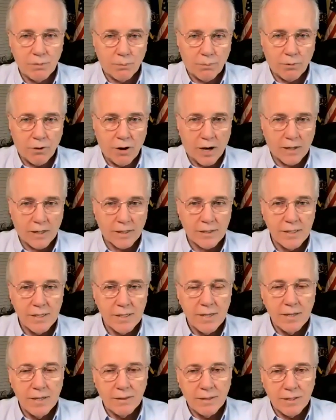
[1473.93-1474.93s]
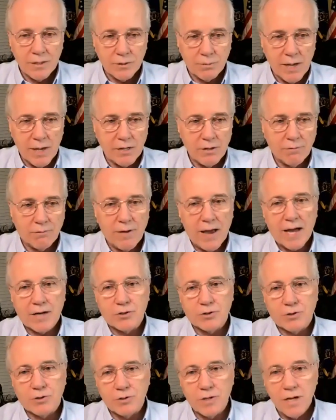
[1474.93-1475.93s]
product that is
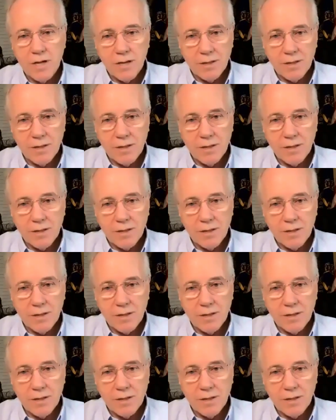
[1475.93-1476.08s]
manufactured,